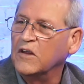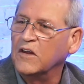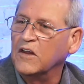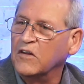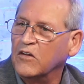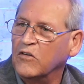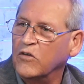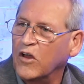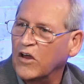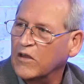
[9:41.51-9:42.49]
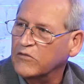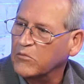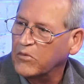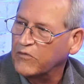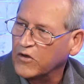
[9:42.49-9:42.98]
and then do y'all have
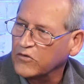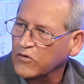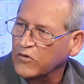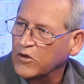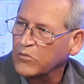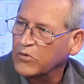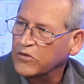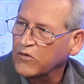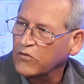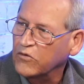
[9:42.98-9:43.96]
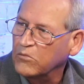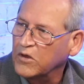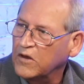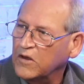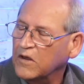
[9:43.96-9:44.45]
some professional help with social
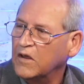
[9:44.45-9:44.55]
media?